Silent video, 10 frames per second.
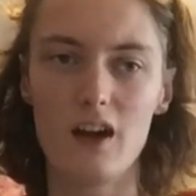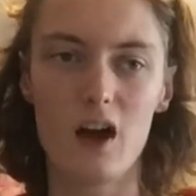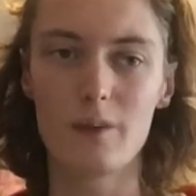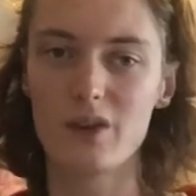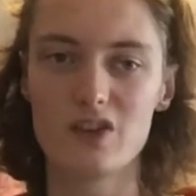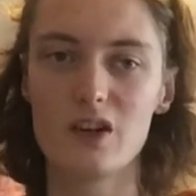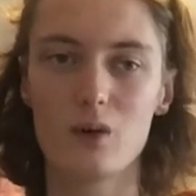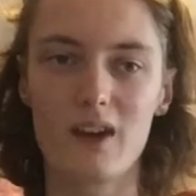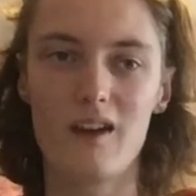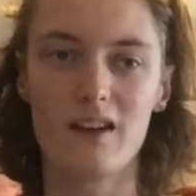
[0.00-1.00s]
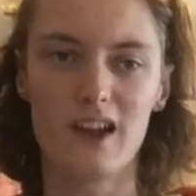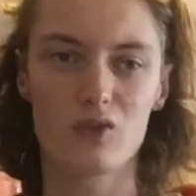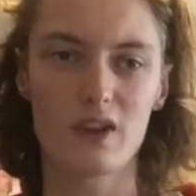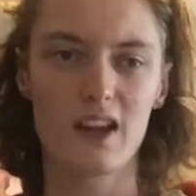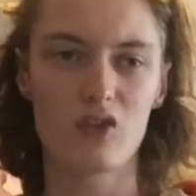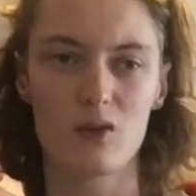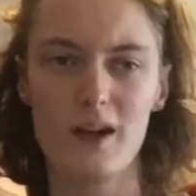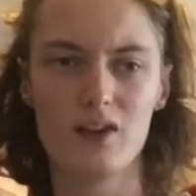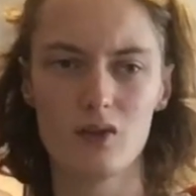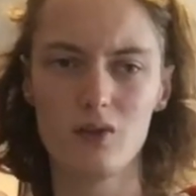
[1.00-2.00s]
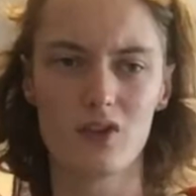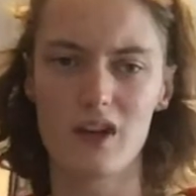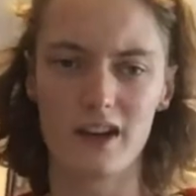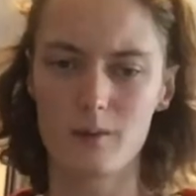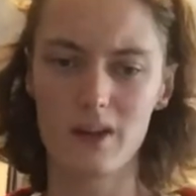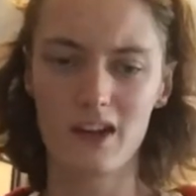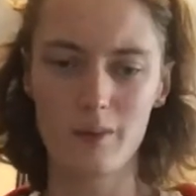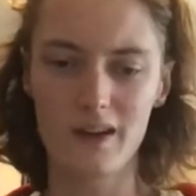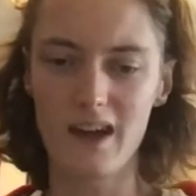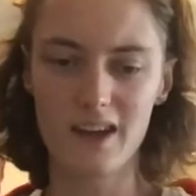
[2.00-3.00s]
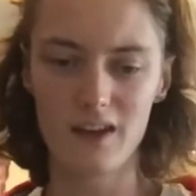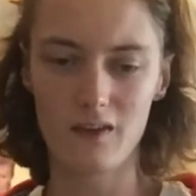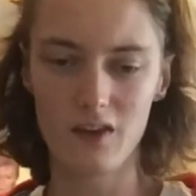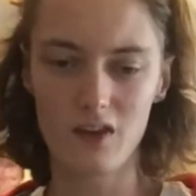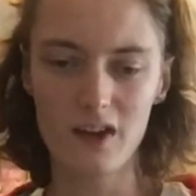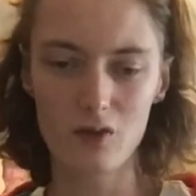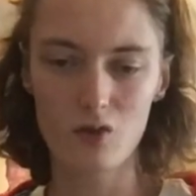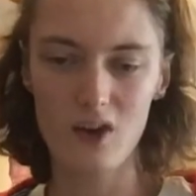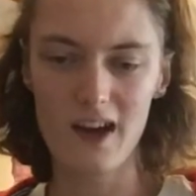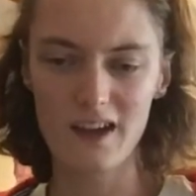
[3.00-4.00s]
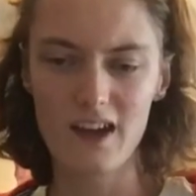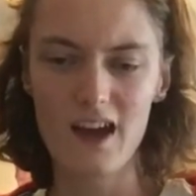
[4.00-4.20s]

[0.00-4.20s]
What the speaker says: hyper chilled out electronic instrumentals like Please Be Naked and the title track,